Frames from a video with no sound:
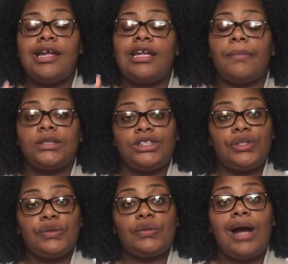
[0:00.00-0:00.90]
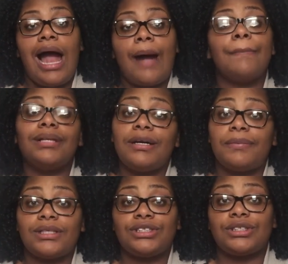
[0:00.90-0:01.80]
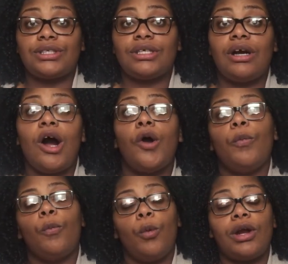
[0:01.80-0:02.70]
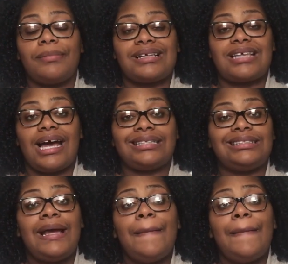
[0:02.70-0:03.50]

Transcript: Number two, high blood pressure on one of my sides.